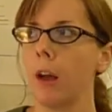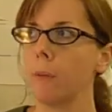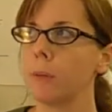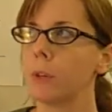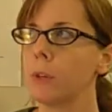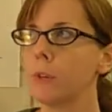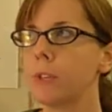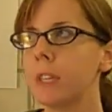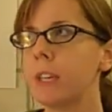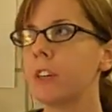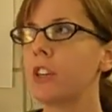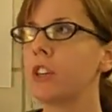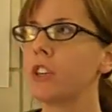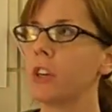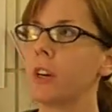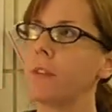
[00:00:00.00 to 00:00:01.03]
So you see a
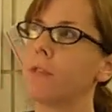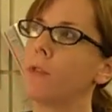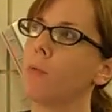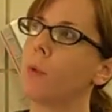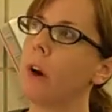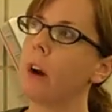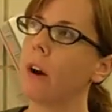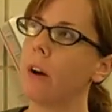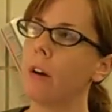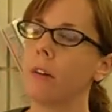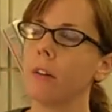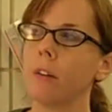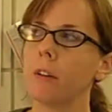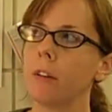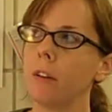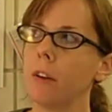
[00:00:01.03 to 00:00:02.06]
shift
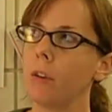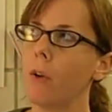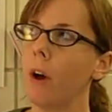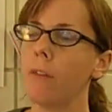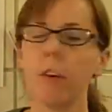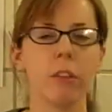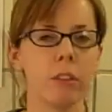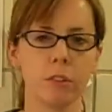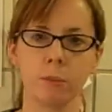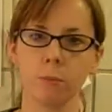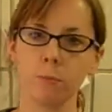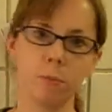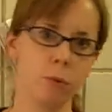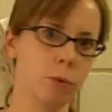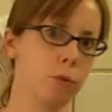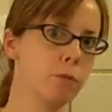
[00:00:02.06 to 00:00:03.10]
where you have all this
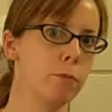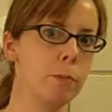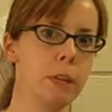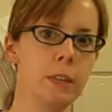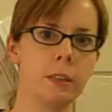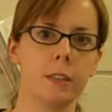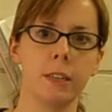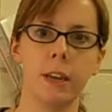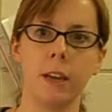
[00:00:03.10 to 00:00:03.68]
movement,